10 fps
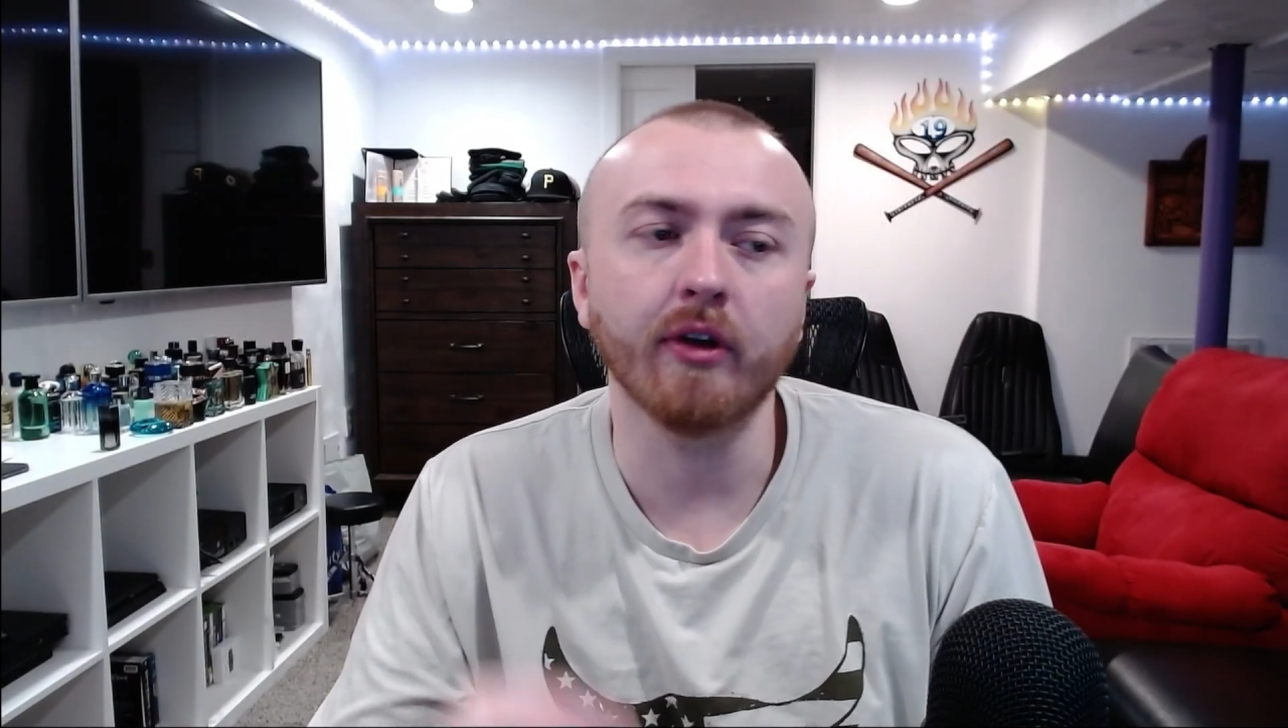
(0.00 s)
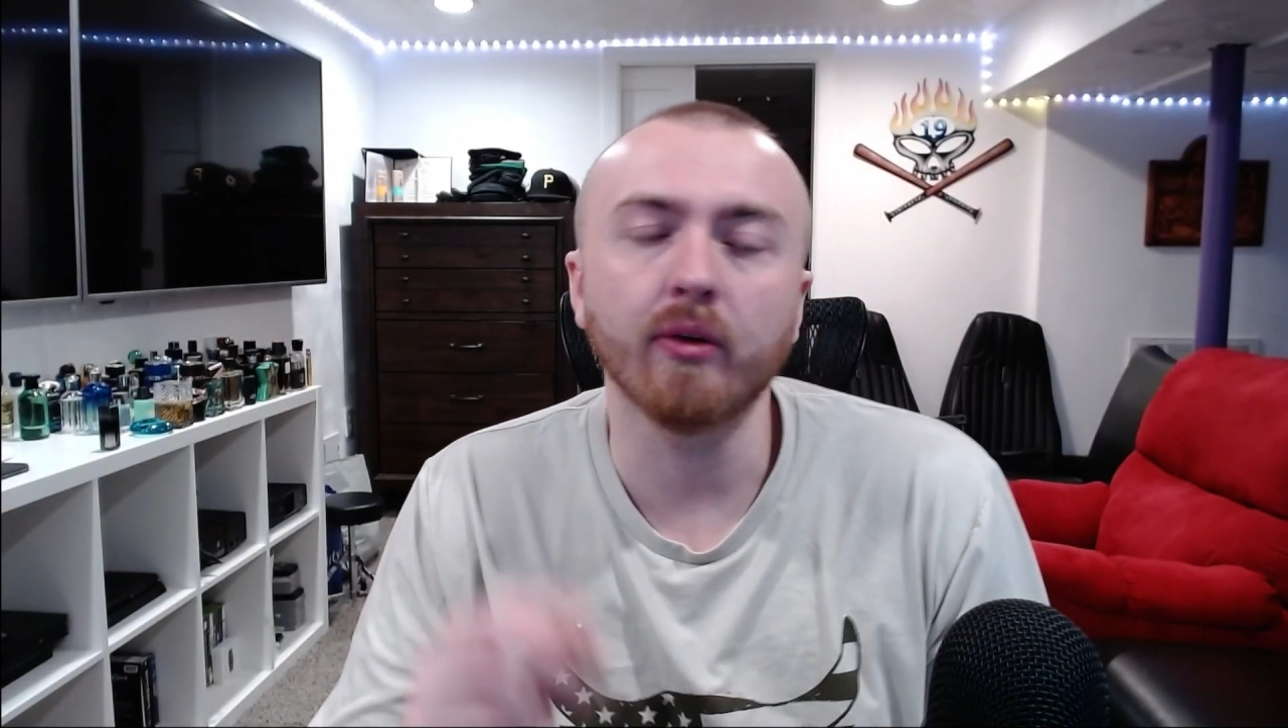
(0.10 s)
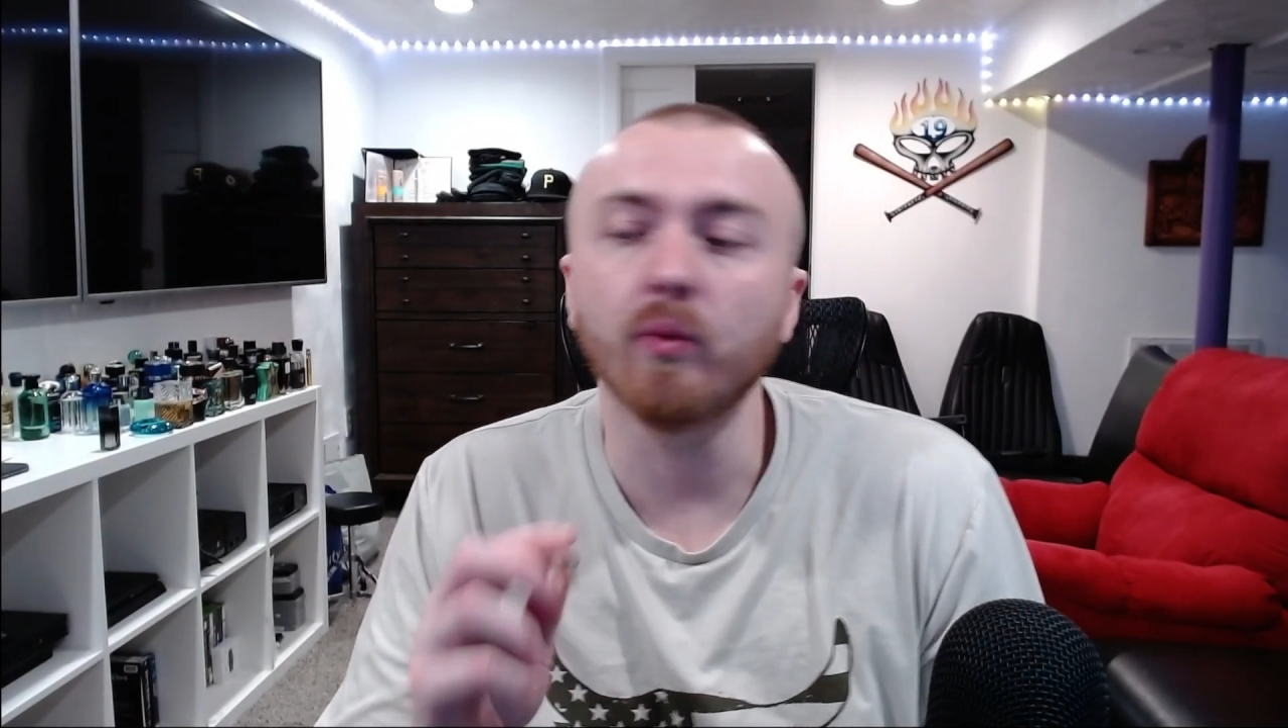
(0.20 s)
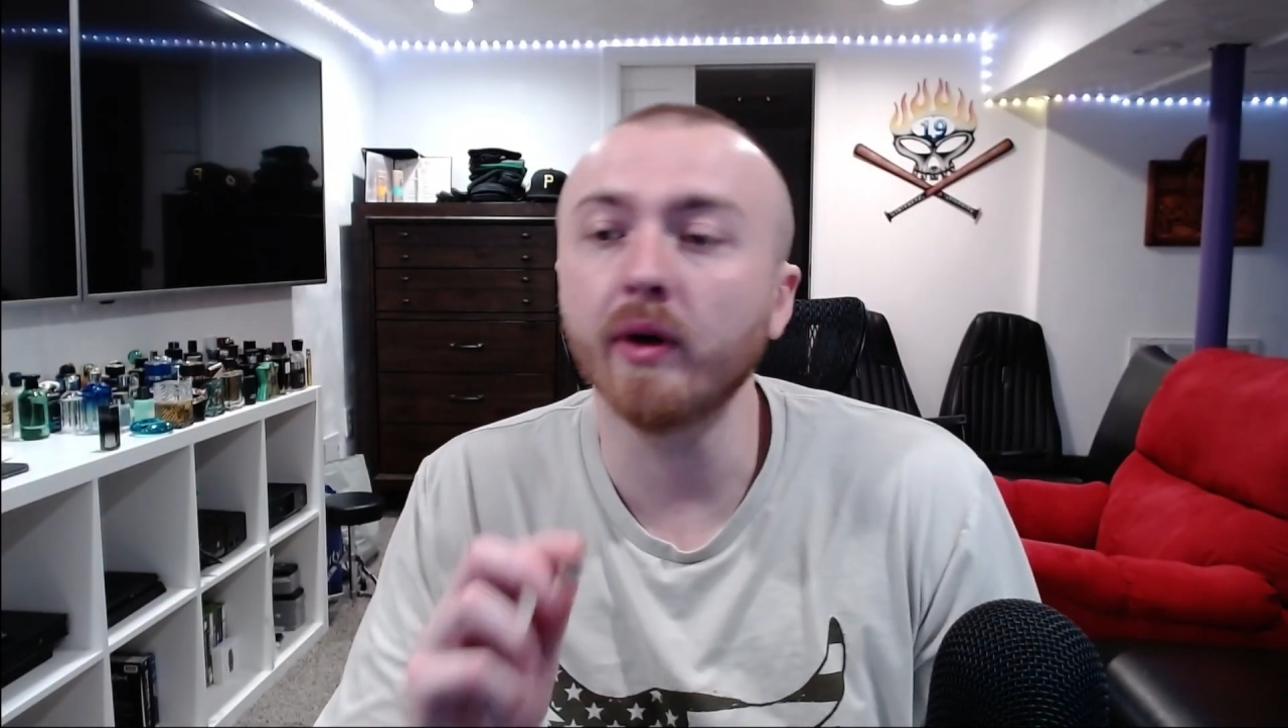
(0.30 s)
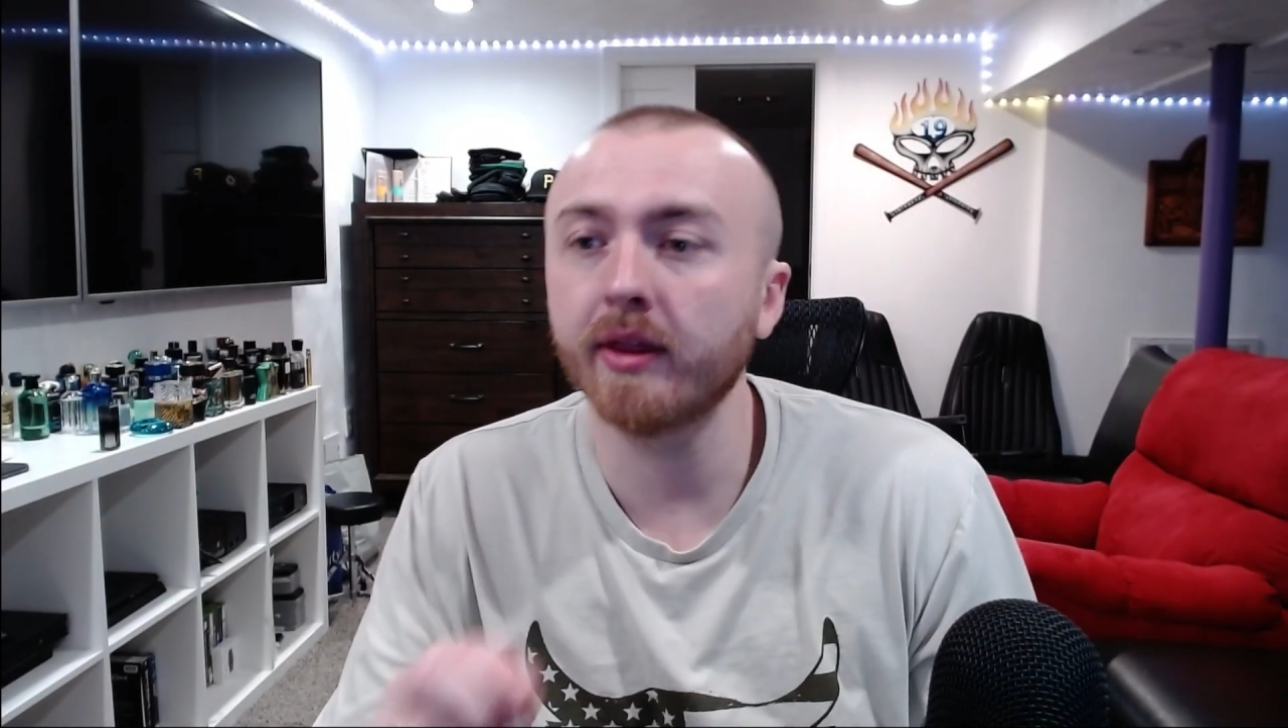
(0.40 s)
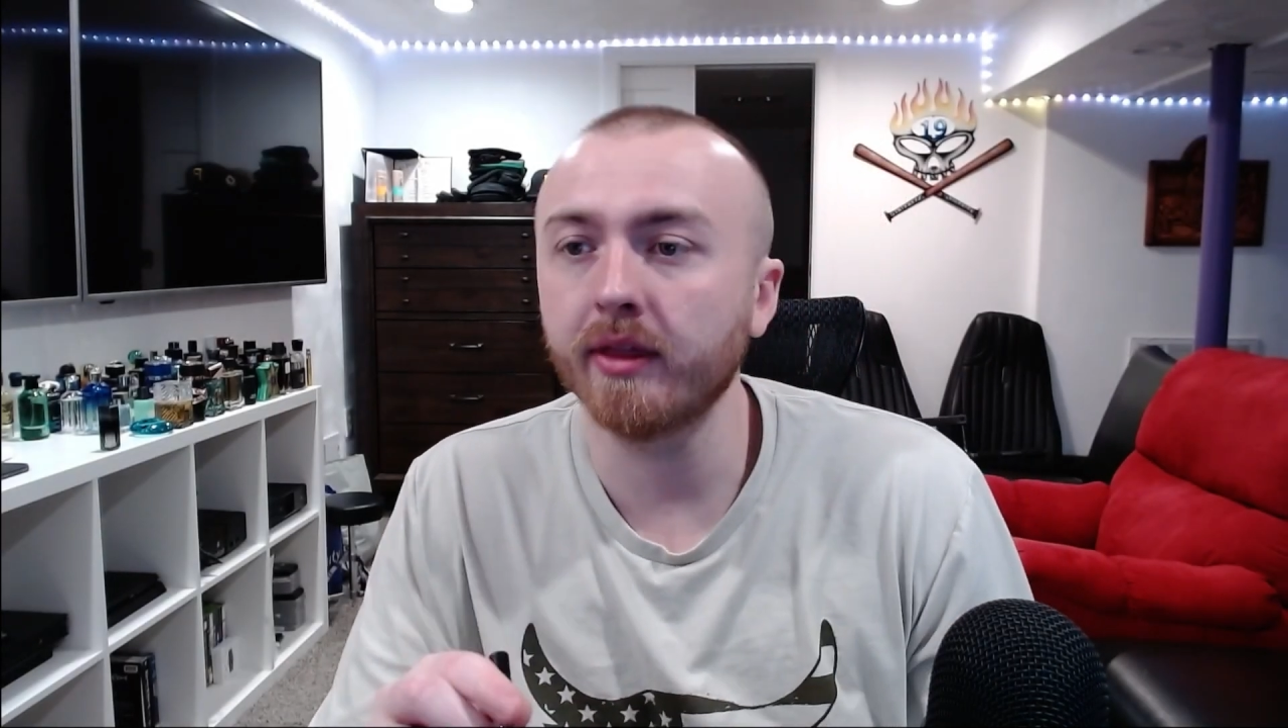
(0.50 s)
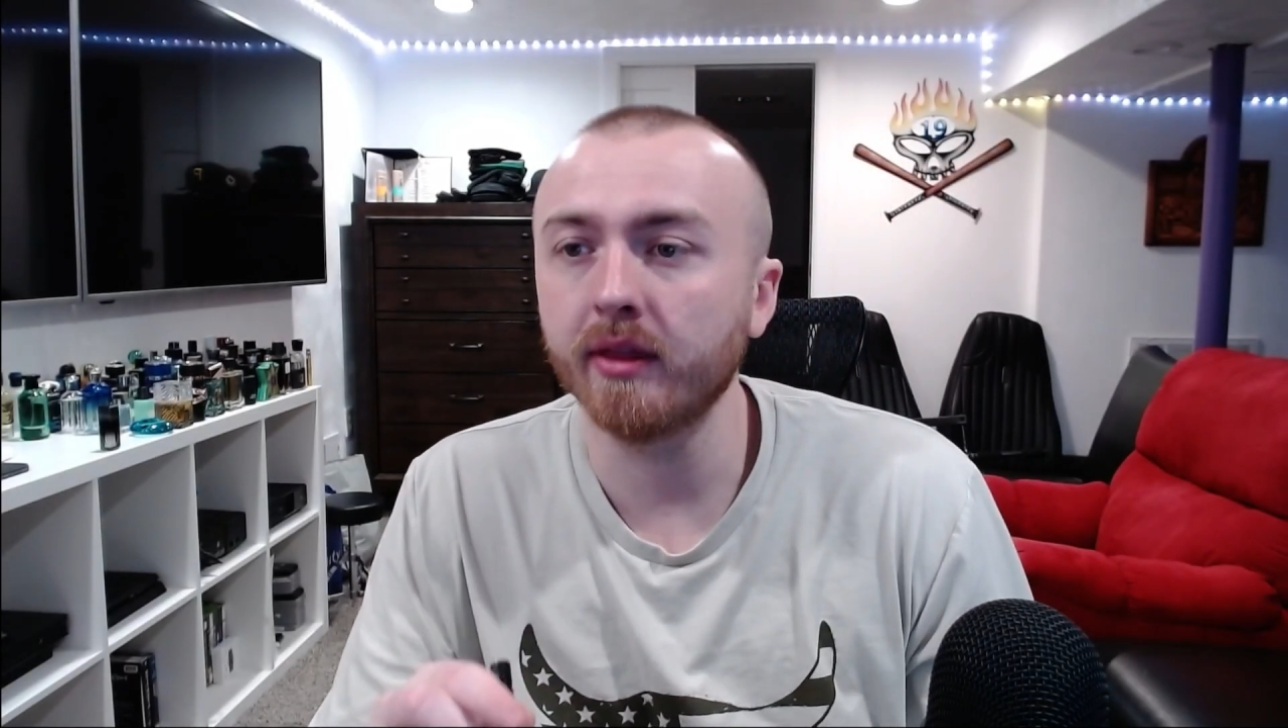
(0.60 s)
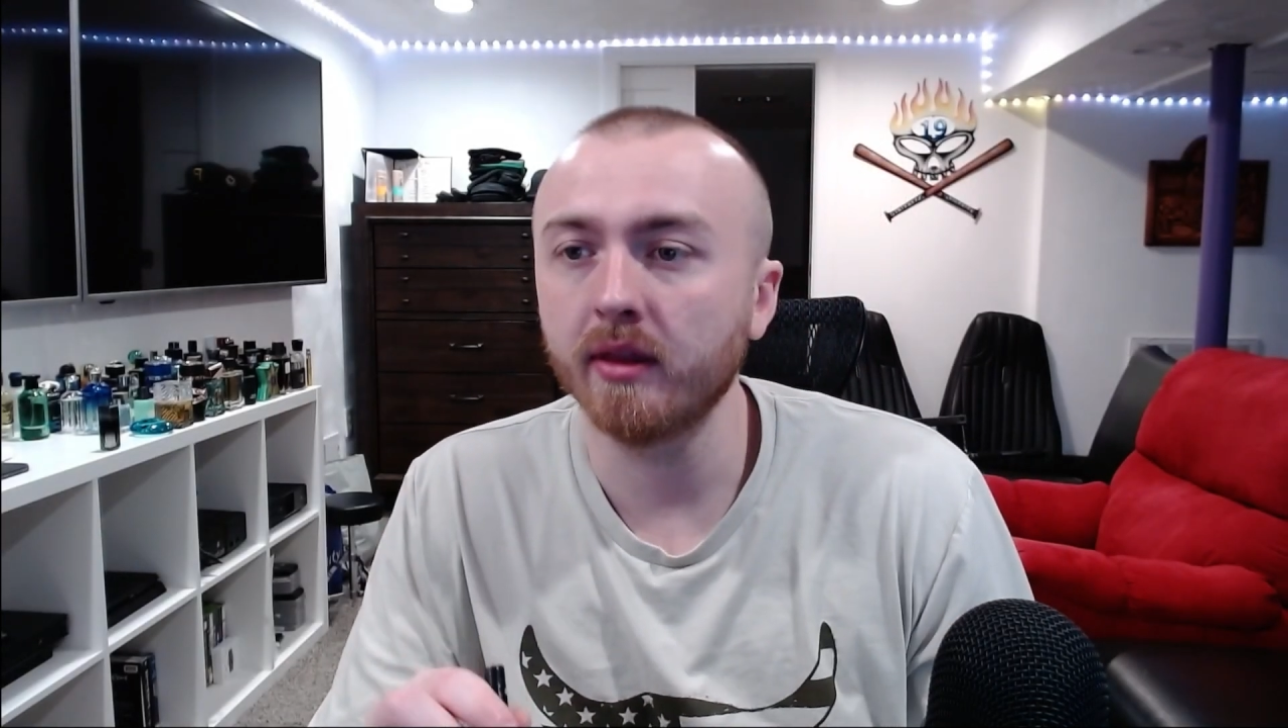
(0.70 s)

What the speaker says: with